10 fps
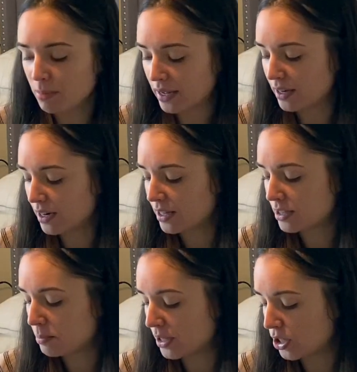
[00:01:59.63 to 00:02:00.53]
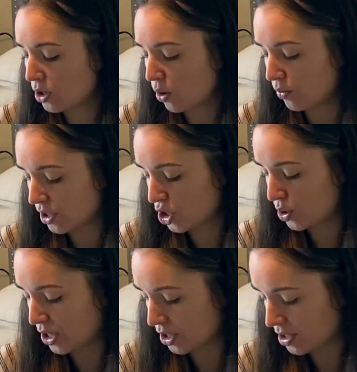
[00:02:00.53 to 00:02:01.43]
but it's been over 2
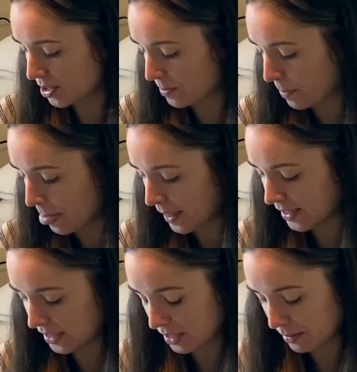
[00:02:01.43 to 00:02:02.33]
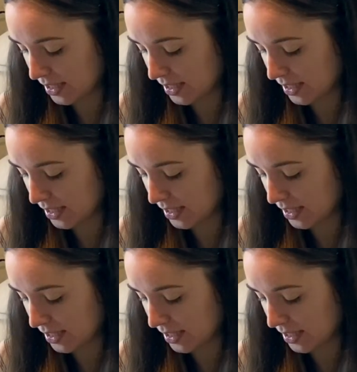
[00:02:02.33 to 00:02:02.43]
years since my